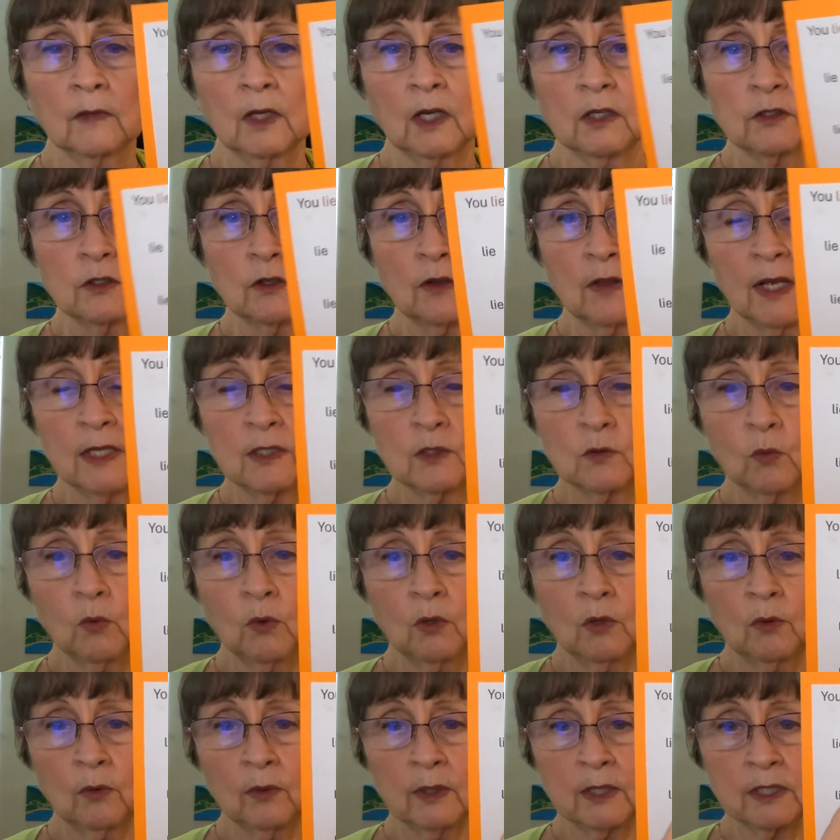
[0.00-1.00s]
So that's
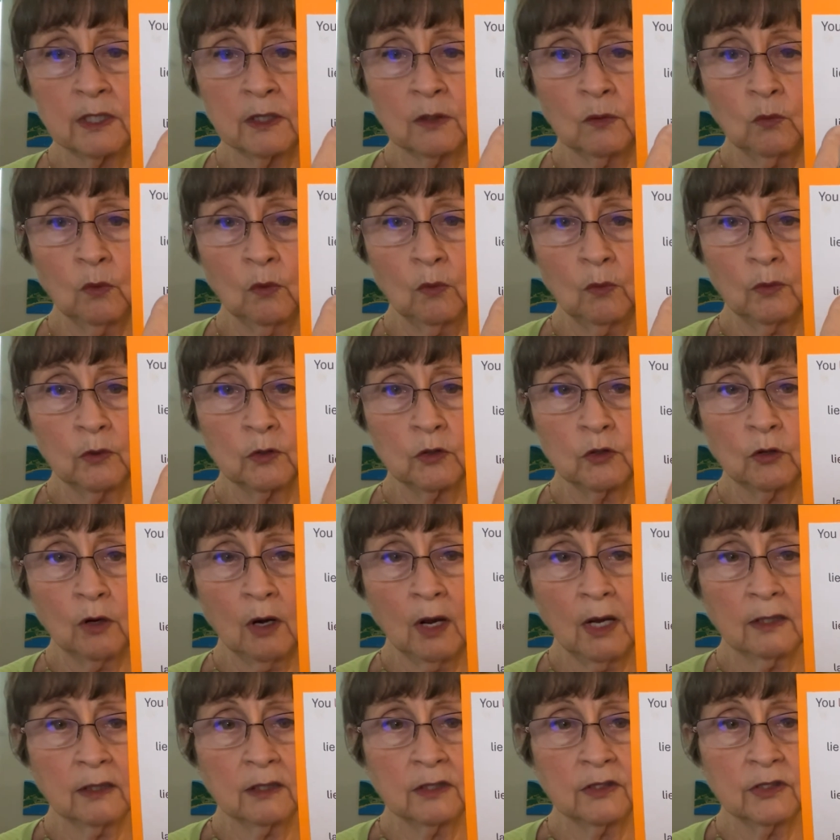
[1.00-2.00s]
one reason when we're
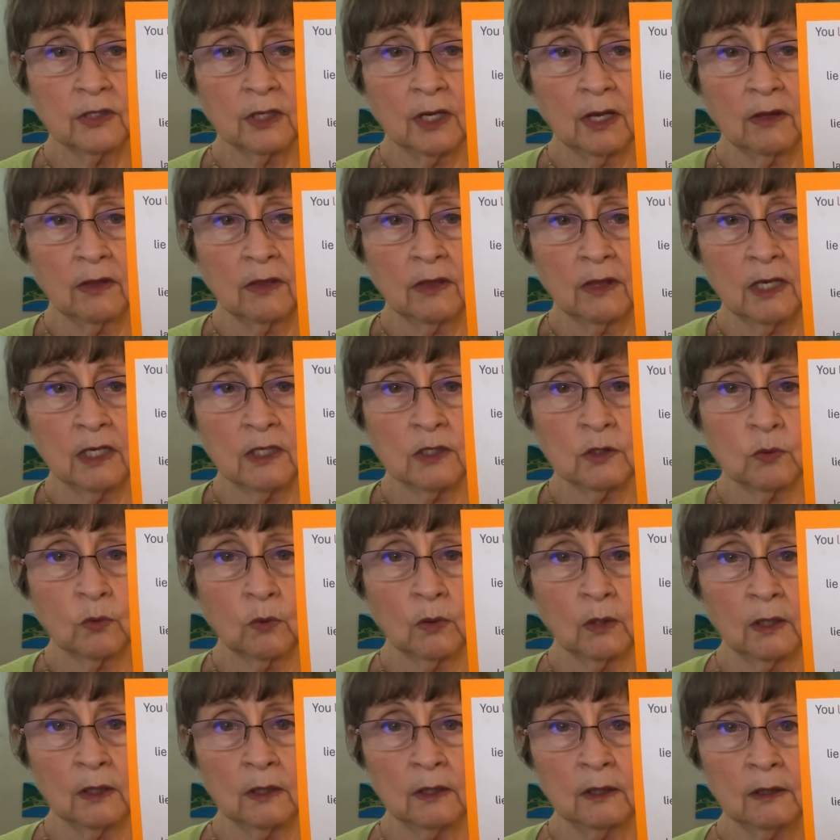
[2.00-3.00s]
trying to say this
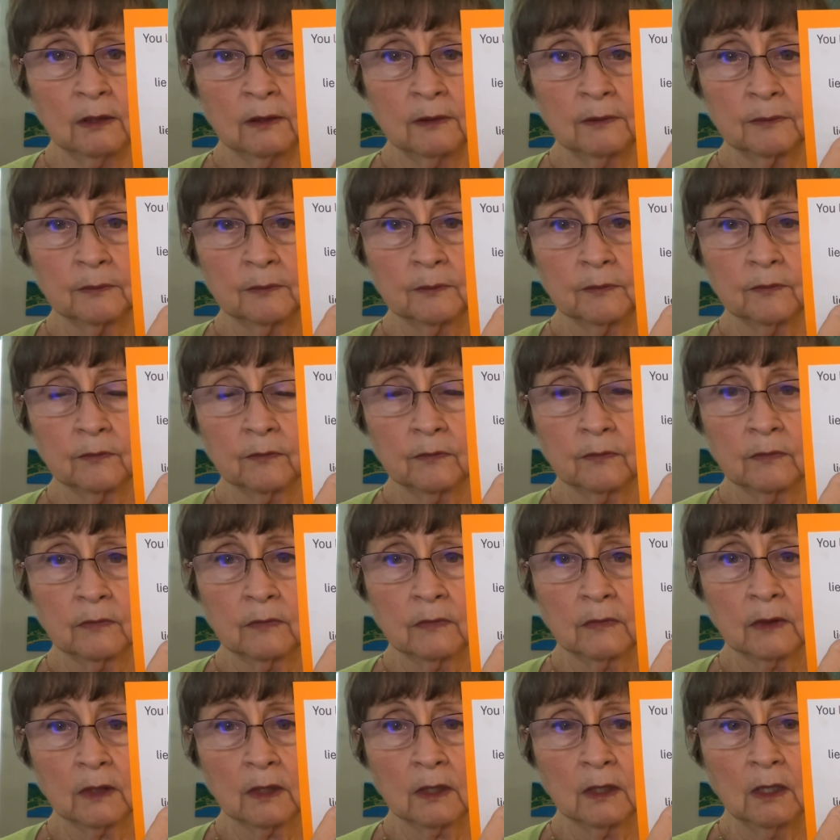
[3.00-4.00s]
one,
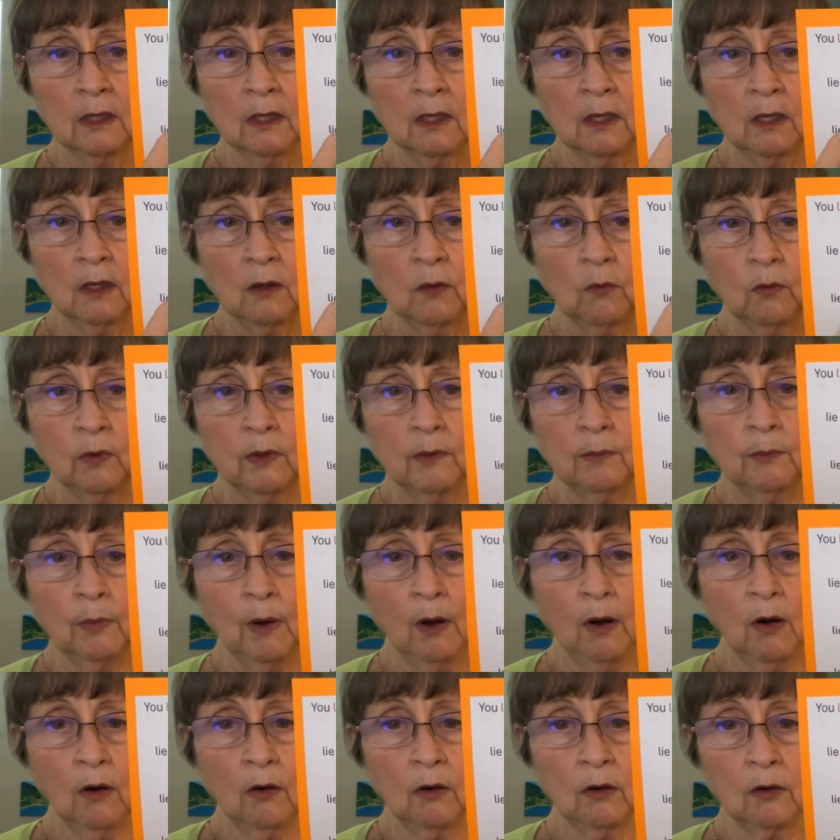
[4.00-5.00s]
we
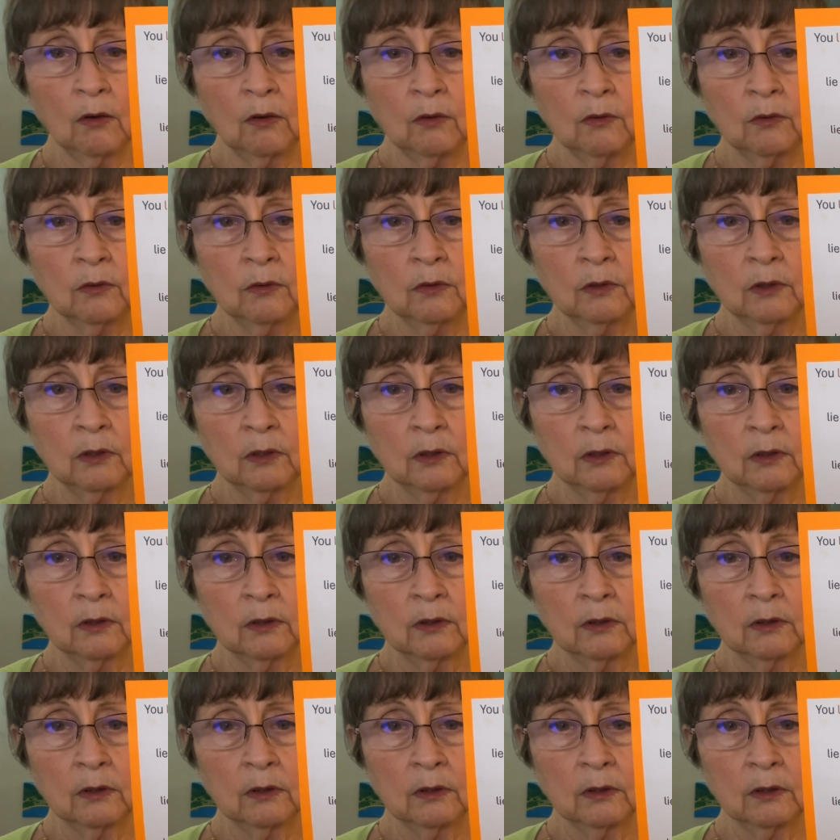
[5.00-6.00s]
borrow
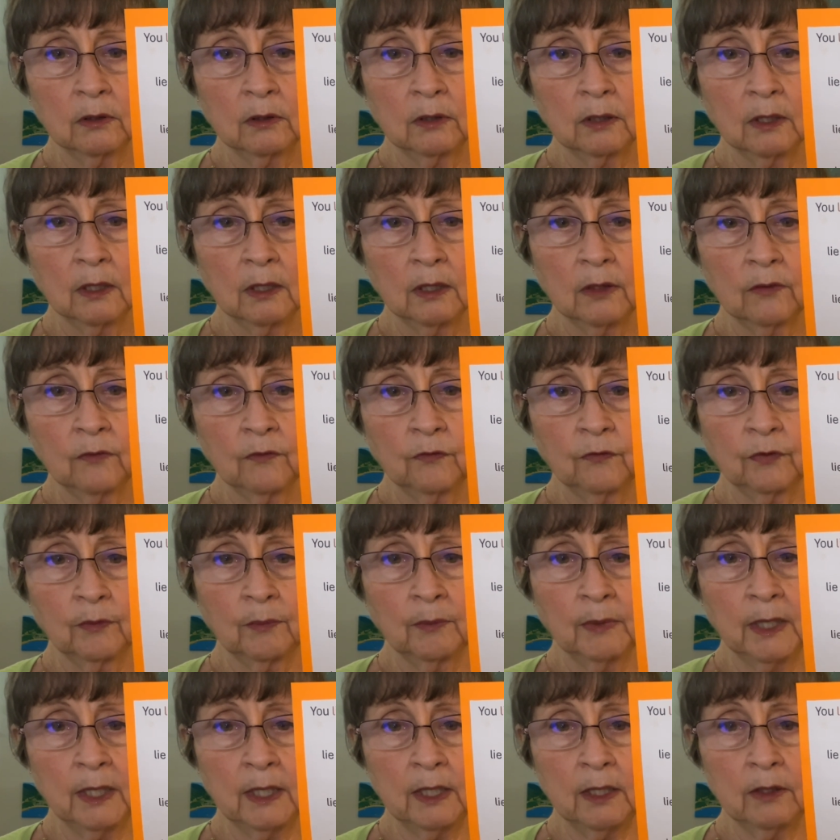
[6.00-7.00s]

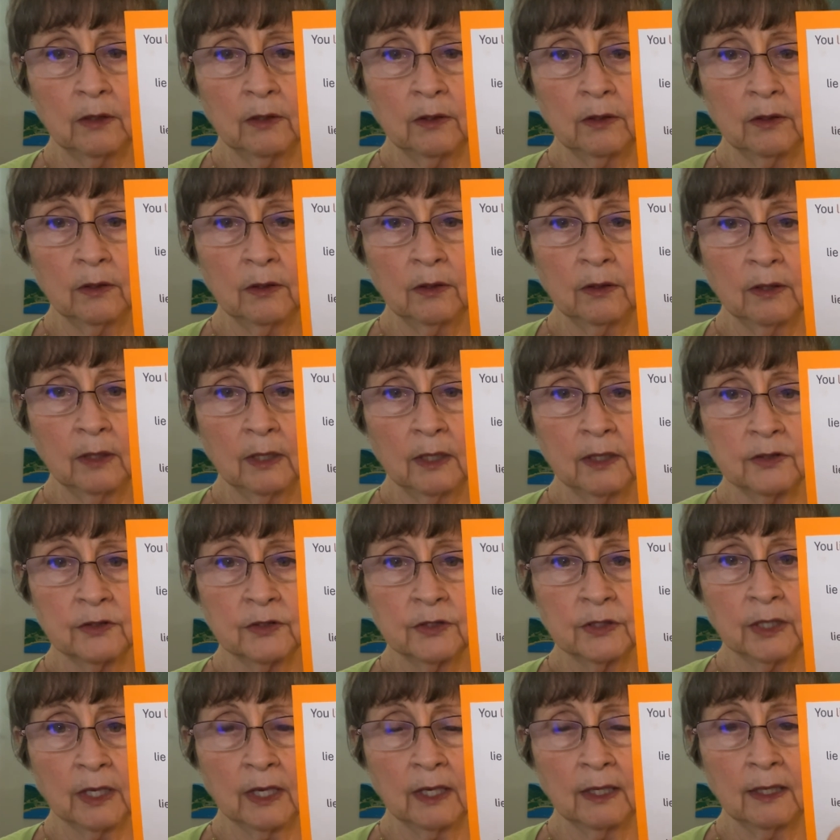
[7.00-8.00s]
from here and
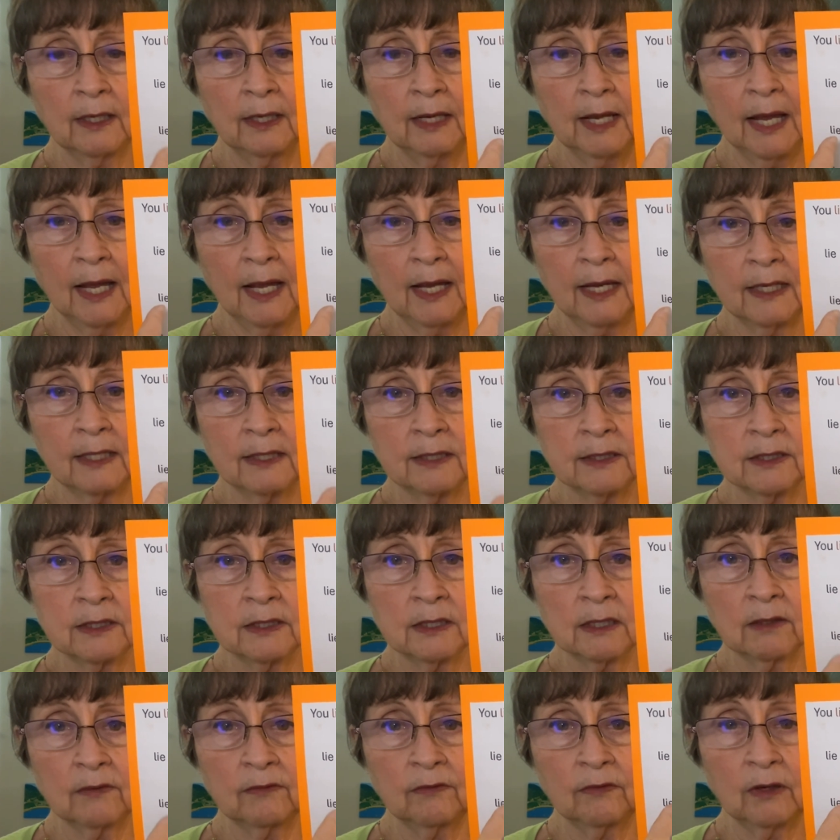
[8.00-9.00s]
say lay
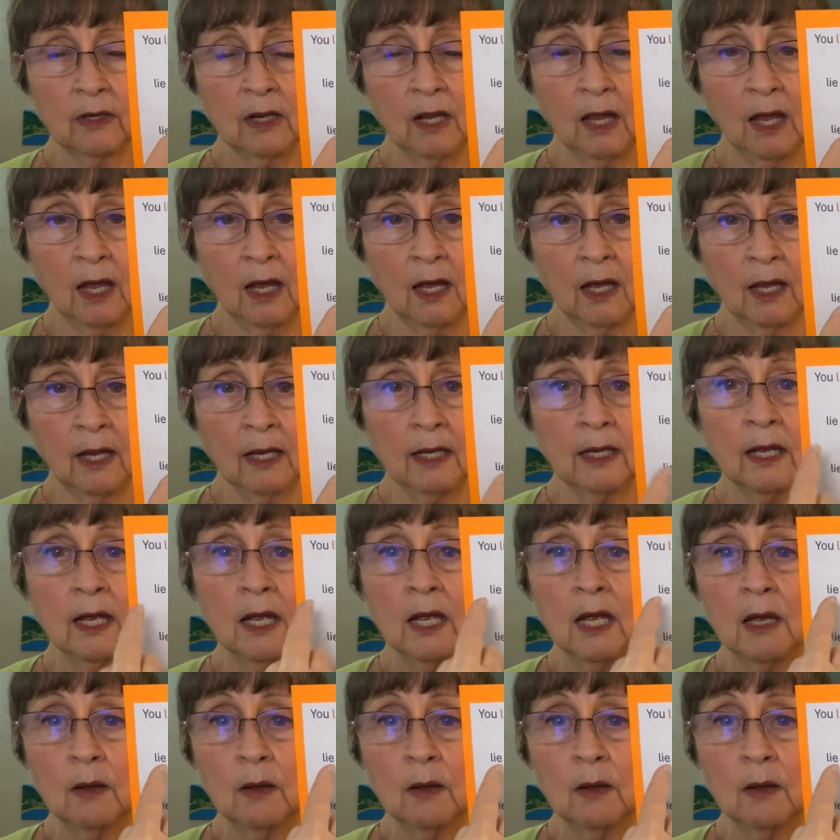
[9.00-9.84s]
instead of lie.